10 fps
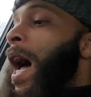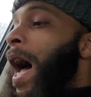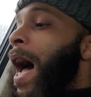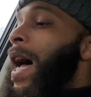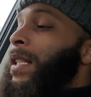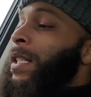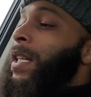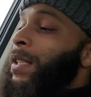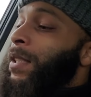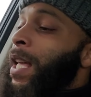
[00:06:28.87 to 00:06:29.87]
I
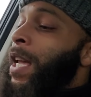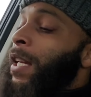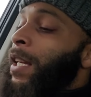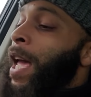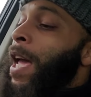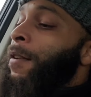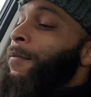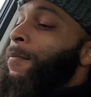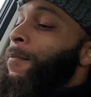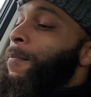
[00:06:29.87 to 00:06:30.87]
just think that
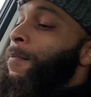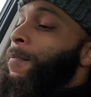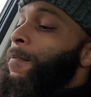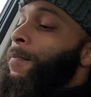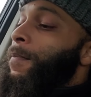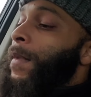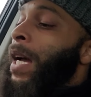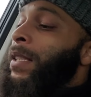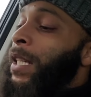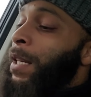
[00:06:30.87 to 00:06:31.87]

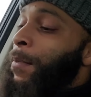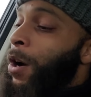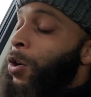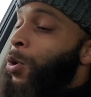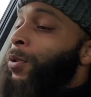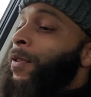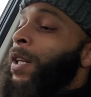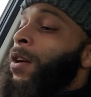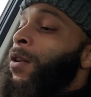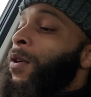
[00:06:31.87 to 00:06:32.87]
I seen Mark Holmes'
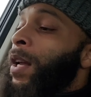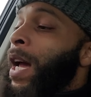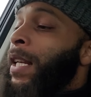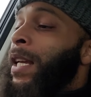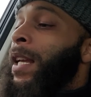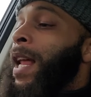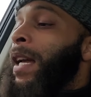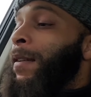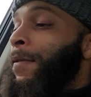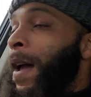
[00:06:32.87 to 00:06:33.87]
video and I didn't
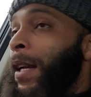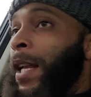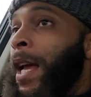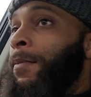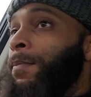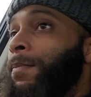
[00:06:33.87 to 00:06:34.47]
like the fact that